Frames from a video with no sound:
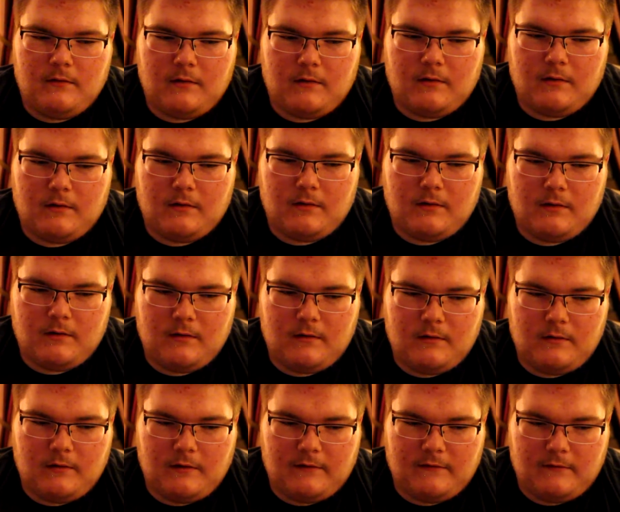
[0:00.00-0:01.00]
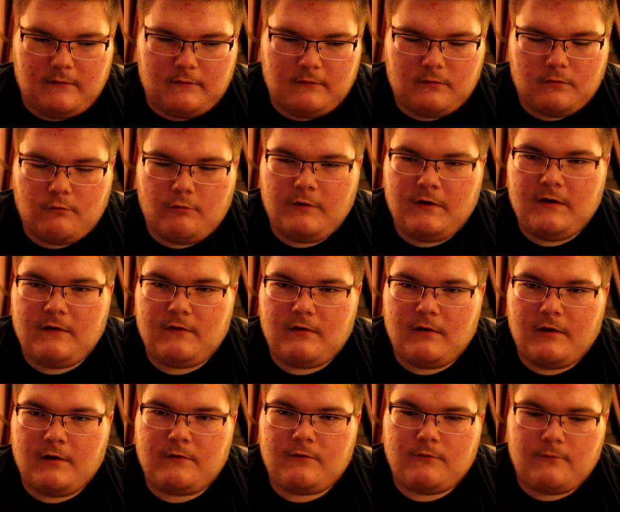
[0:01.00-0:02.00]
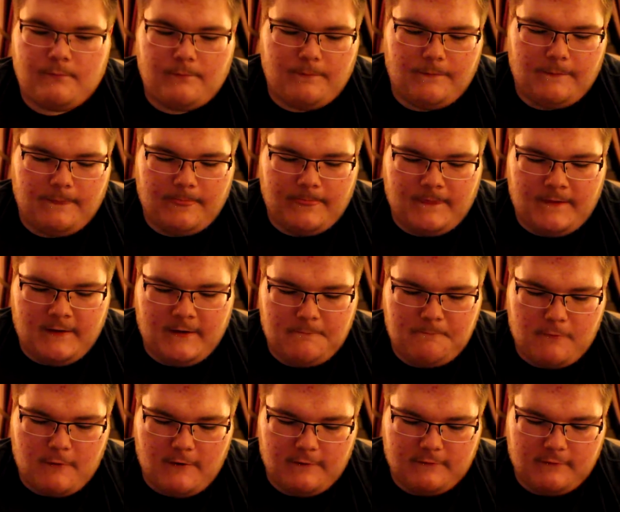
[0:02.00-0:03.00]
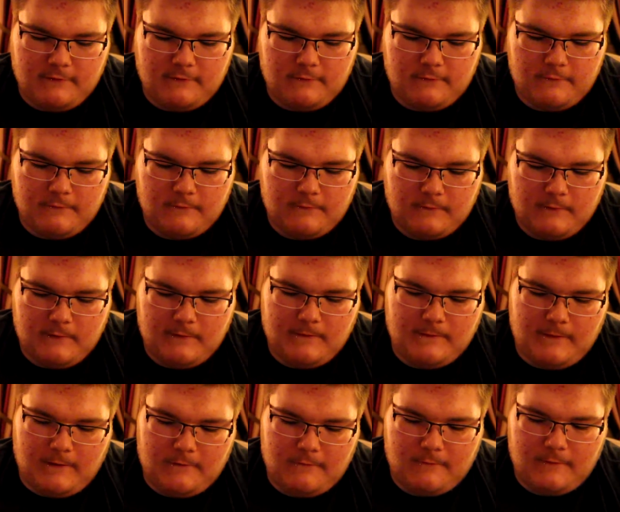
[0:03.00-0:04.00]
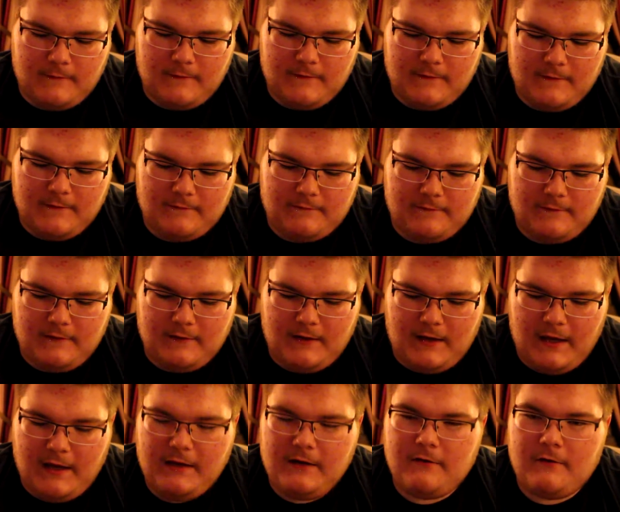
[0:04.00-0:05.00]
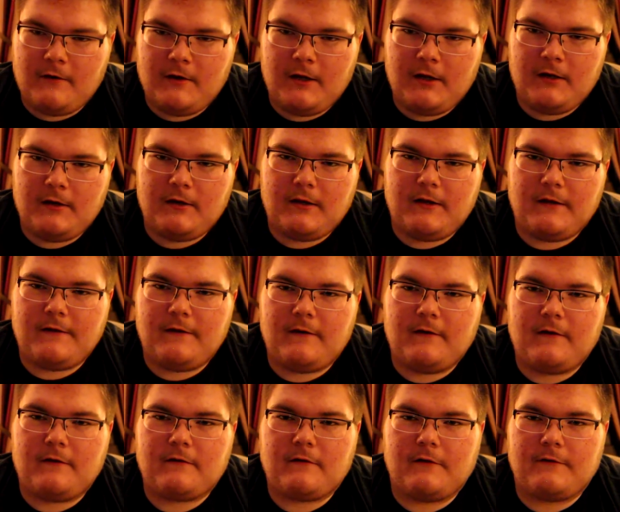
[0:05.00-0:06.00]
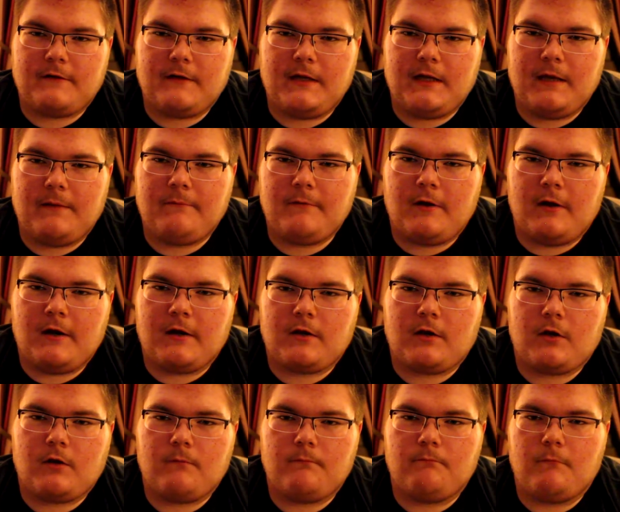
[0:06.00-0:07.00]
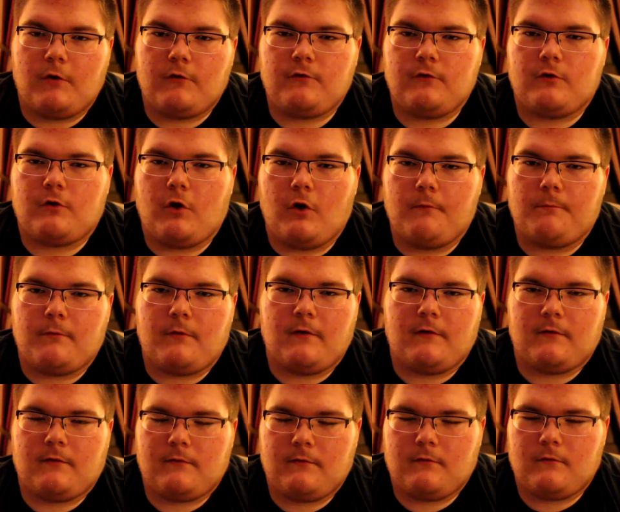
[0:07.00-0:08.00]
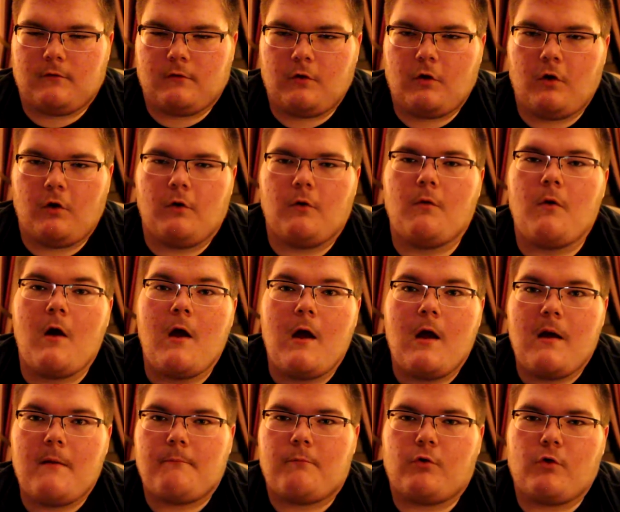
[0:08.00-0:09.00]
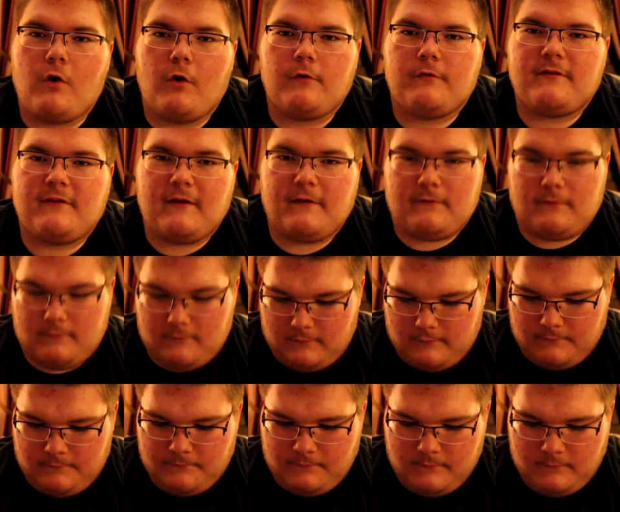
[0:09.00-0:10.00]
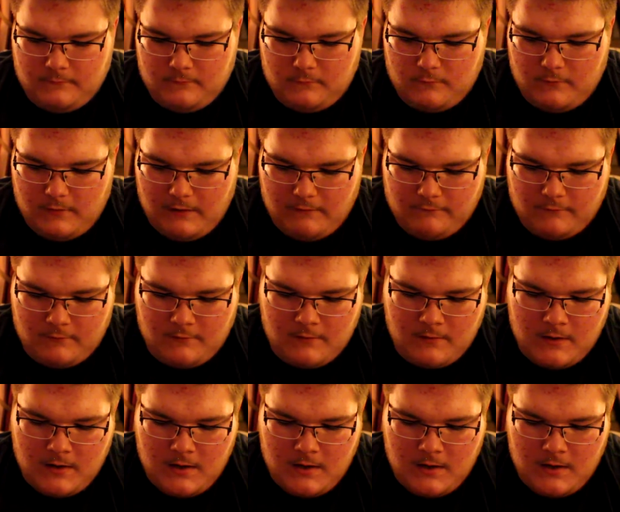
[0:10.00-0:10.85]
Like I said, 3D touch. The processors that are in it is the A9, and then it's got the M9 motion co-processor or whatever.